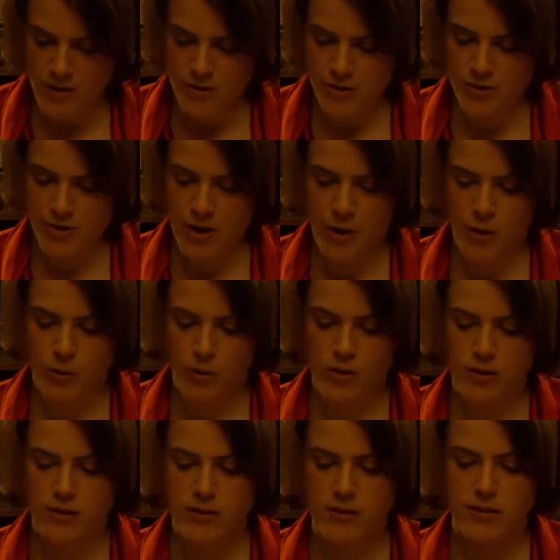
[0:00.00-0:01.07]
So,
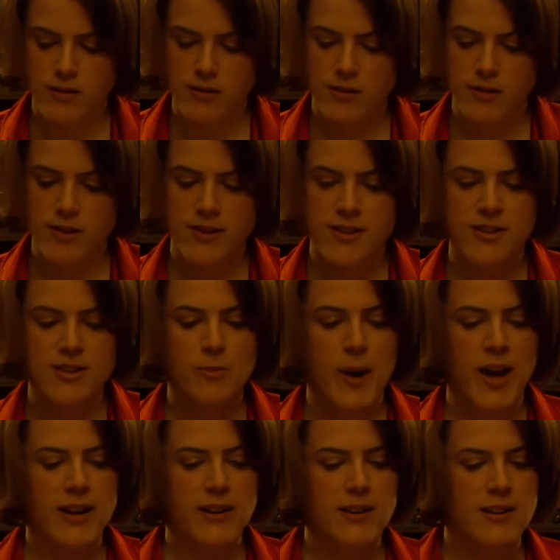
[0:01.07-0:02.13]

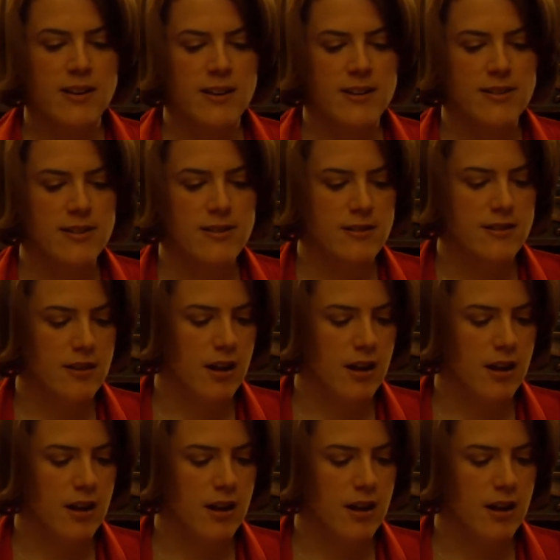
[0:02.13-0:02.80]
despite this